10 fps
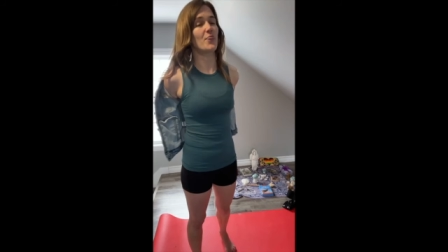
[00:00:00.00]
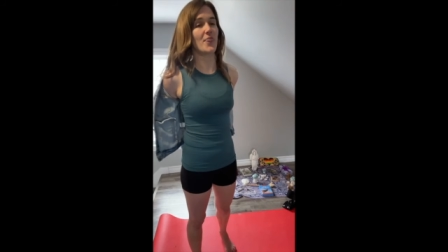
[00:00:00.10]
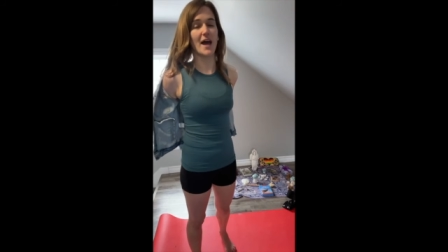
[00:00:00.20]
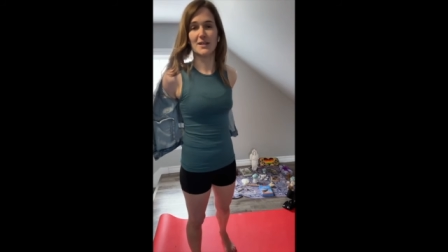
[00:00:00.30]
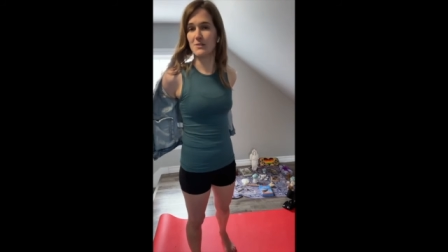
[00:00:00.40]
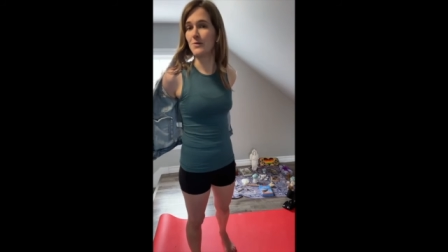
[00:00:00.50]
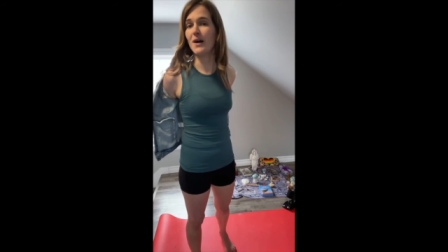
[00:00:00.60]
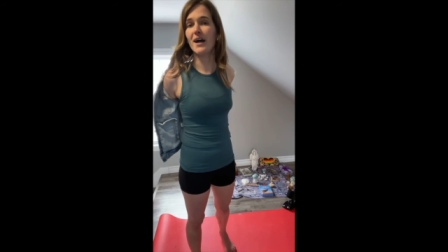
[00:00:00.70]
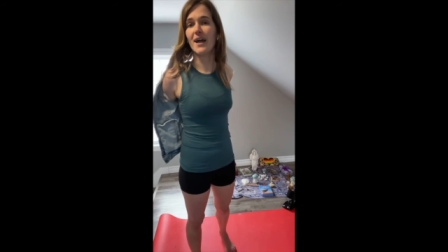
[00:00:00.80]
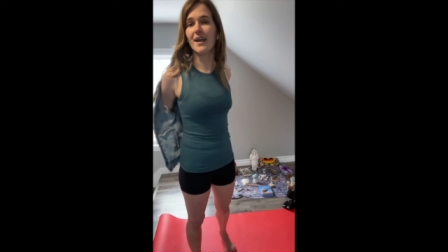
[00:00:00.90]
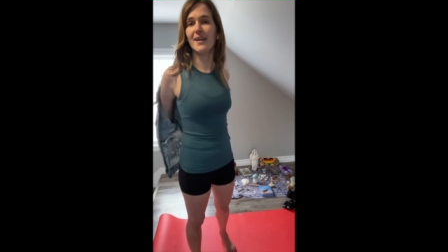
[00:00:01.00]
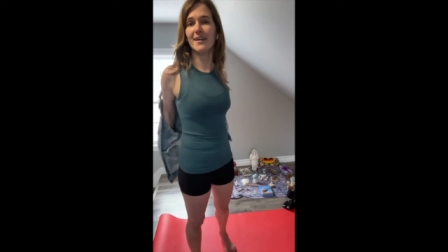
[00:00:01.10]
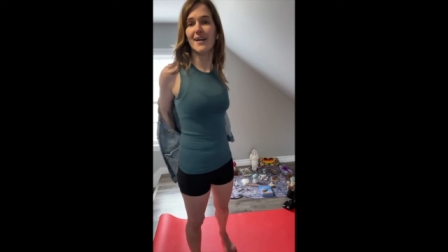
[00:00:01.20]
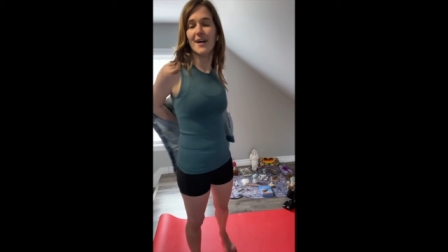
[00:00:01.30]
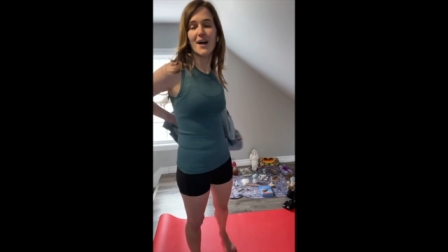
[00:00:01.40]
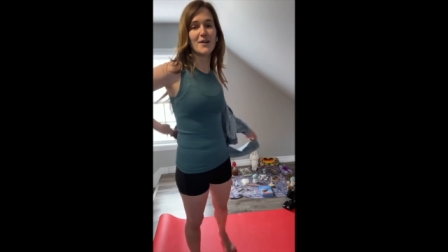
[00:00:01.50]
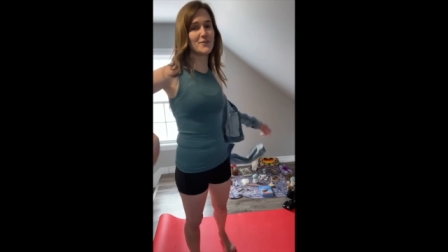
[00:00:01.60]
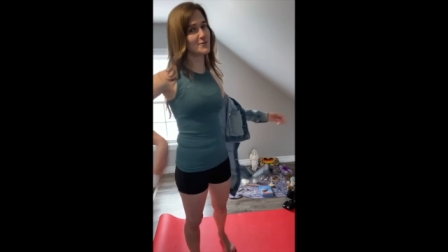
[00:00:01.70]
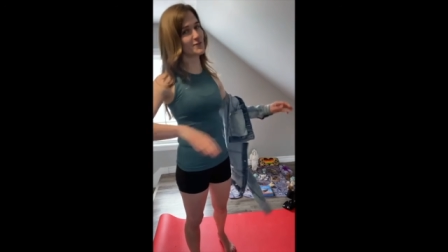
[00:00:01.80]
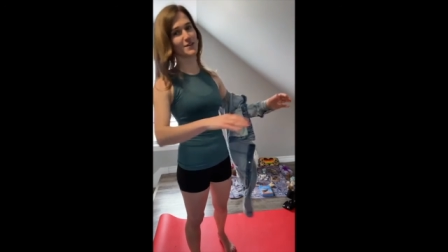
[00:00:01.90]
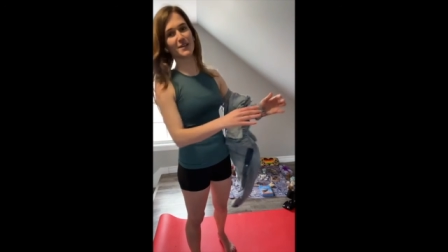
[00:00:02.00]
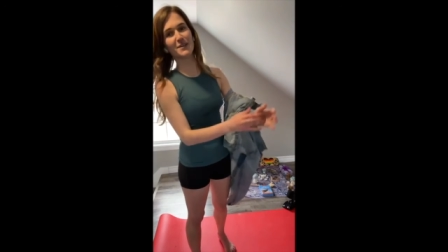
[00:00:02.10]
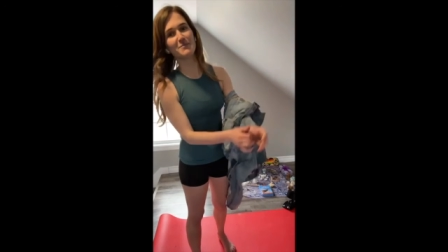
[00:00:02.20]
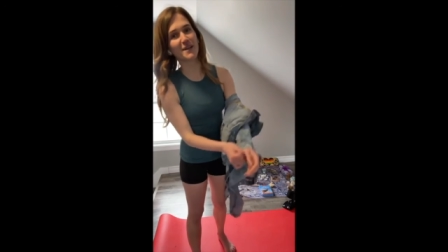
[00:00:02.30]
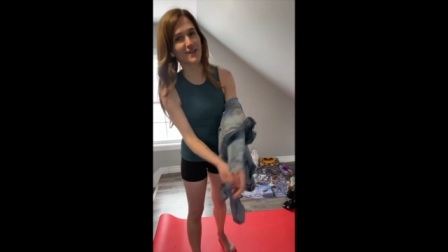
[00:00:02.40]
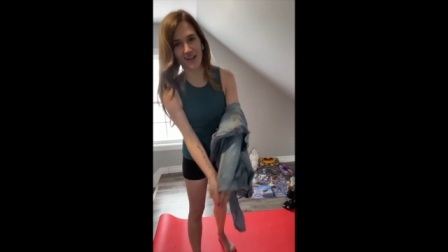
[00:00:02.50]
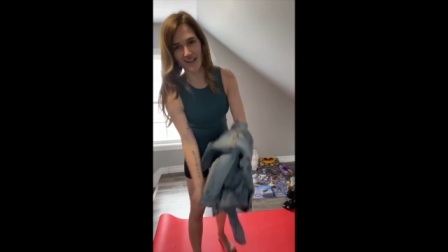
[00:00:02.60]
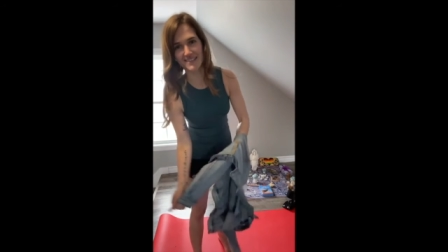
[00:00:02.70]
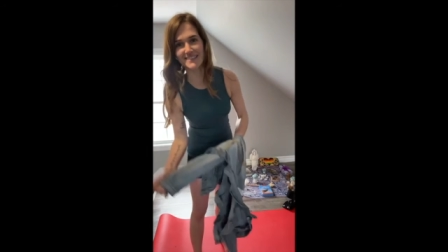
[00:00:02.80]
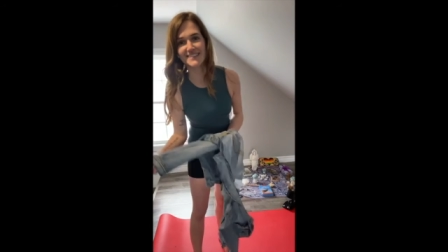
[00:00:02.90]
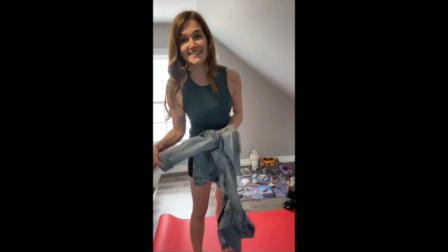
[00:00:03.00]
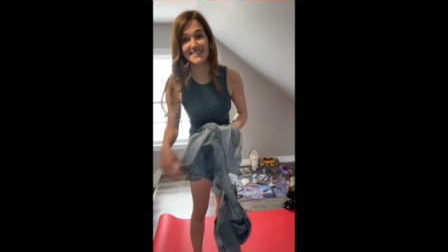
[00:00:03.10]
That's why I've converted my closet into